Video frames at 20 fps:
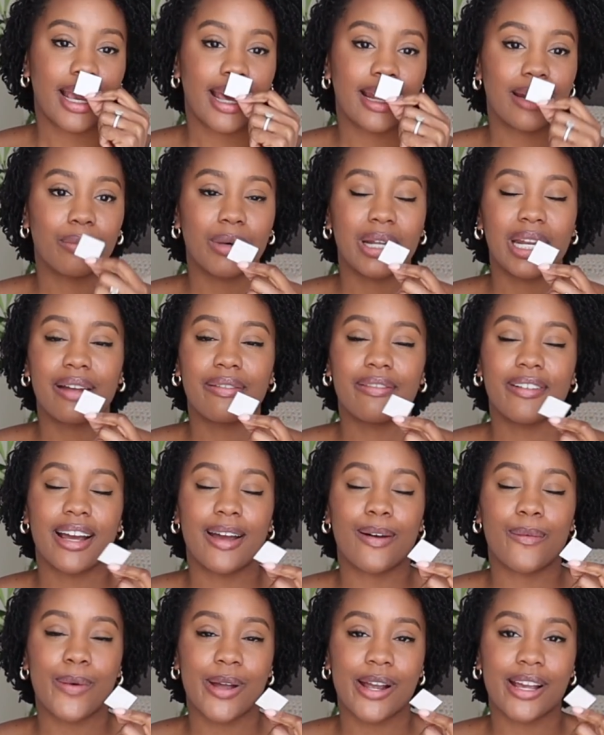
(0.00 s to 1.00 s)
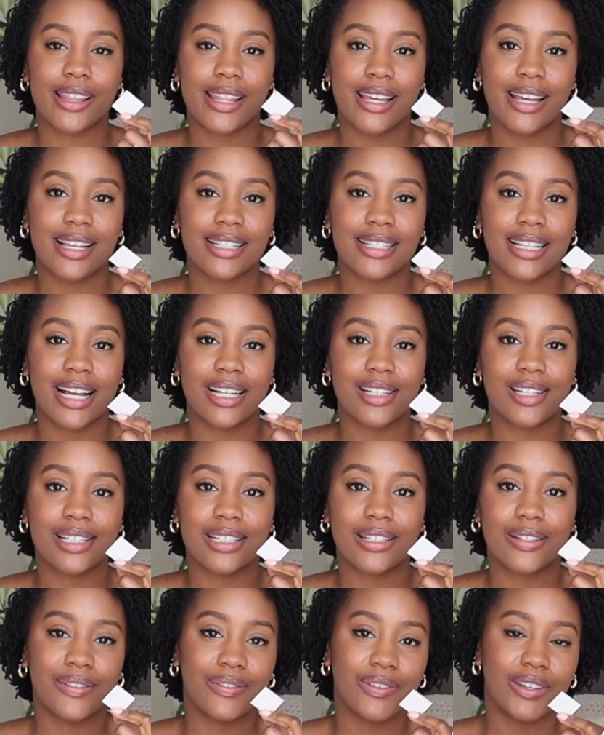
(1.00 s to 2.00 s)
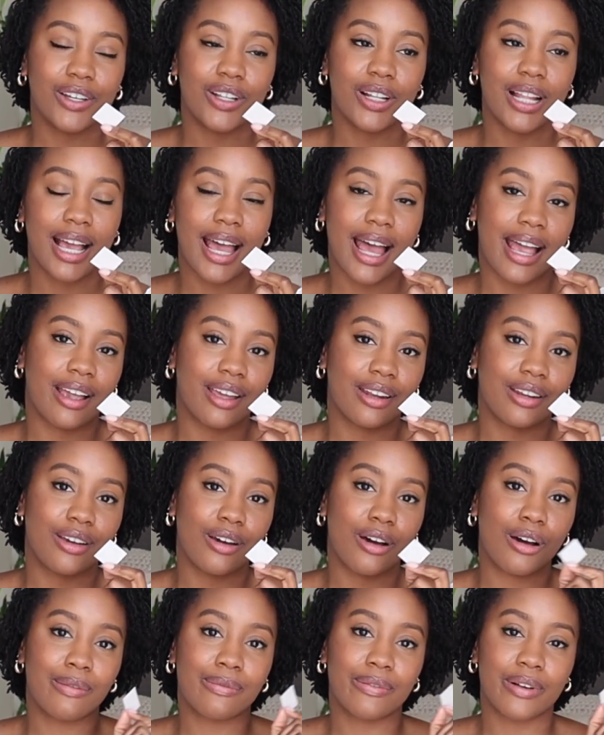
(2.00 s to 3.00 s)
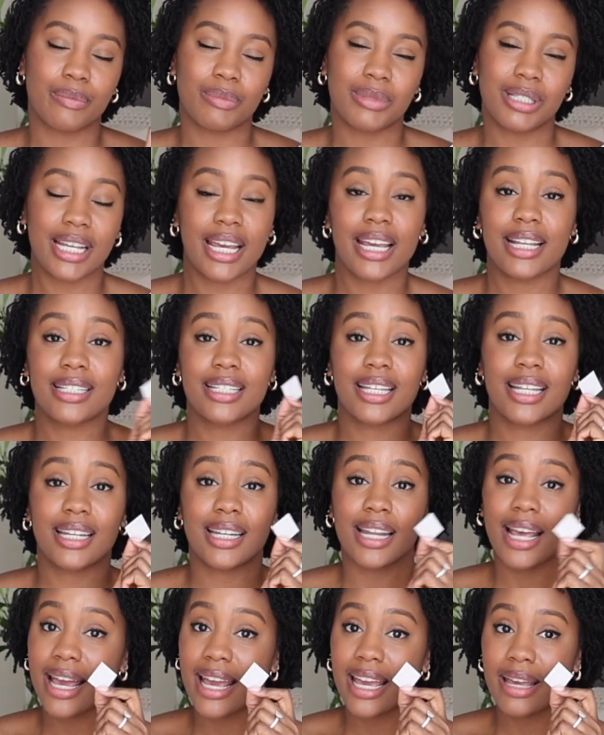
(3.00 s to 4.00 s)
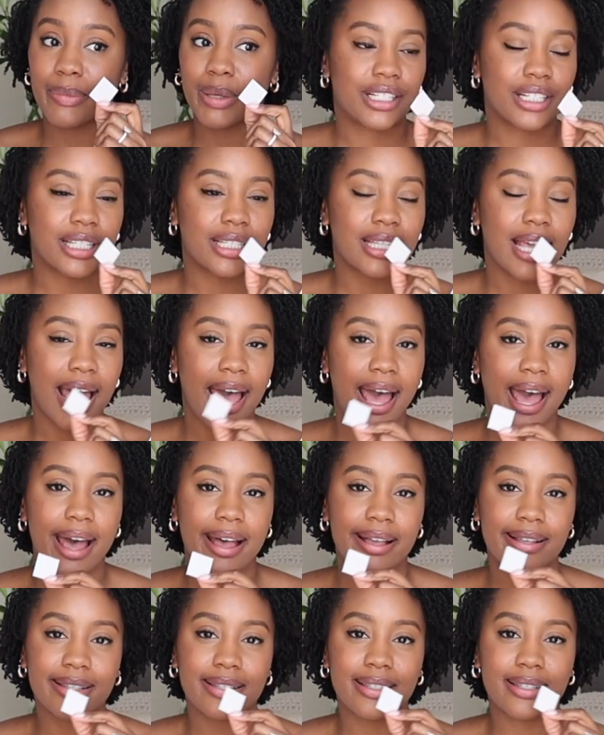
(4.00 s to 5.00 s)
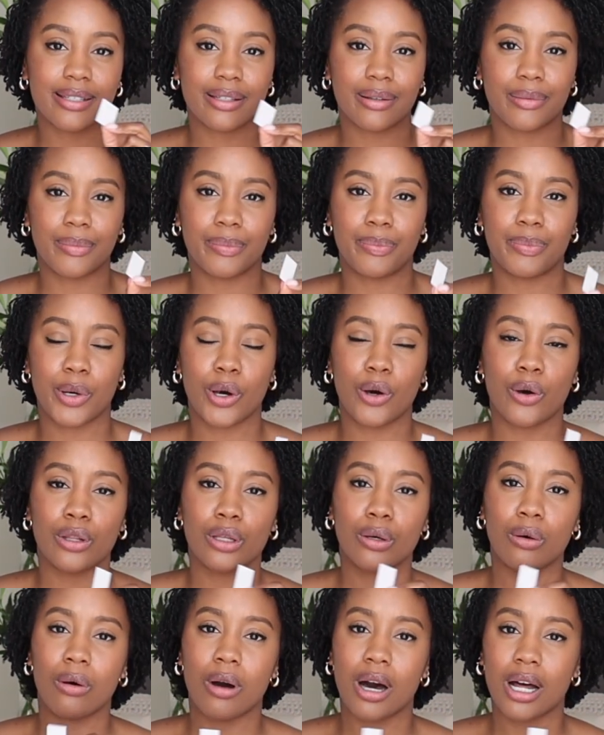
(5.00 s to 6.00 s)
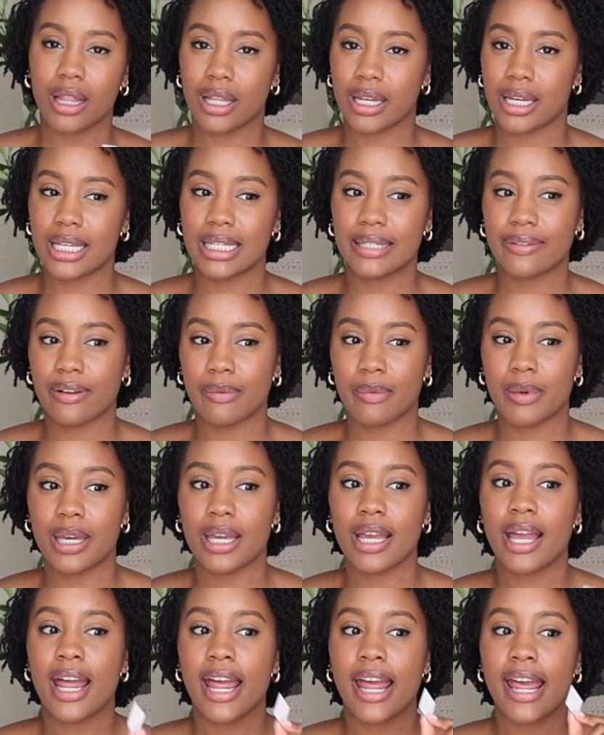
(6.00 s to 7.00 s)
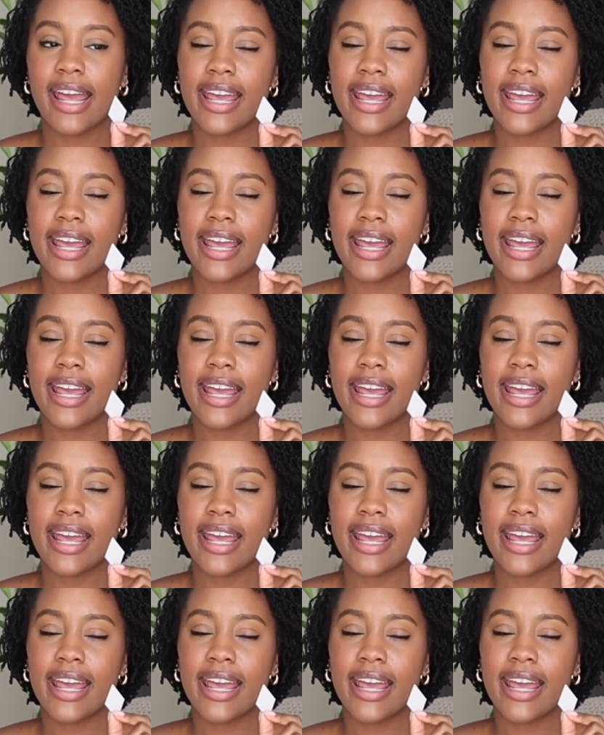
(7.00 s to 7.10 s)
And whenever I wear this, I just feel like I could go from day to night. It just has both qualities for me.